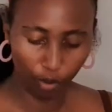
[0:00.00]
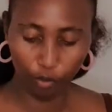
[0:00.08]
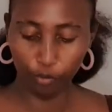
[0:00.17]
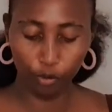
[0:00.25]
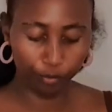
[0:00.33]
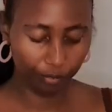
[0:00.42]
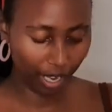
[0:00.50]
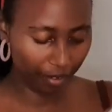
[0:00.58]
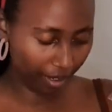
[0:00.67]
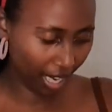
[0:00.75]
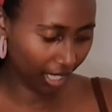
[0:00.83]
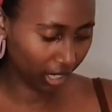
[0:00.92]
for
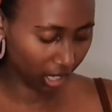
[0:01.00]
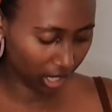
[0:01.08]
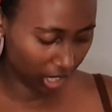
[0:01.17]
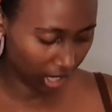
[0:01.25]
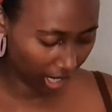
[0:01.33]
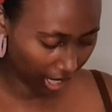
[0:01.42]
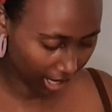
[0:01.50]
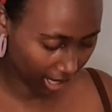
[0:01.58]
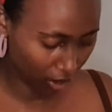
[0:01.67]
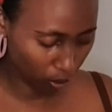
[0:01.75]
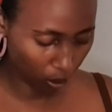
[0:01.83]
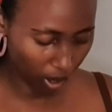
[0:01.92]
500 shillings as
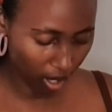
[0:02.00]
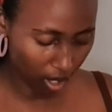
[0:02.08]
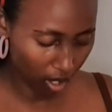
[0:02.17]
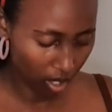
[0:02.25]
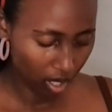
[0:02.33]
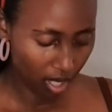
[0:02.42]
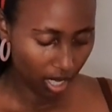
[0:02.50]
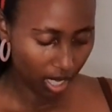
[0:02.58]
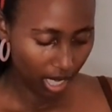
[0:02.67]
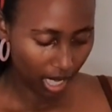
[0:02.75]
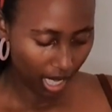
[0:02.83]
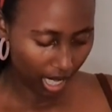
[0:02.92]
well.
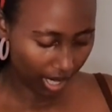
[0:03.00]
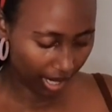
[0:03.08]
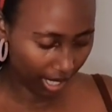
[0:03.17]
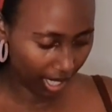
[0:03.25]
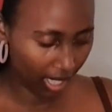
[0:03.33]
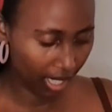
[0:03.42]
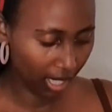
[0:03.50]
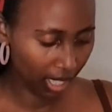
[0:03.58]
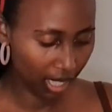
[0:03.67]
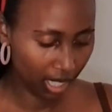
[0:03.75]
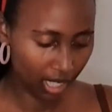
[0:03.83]
And then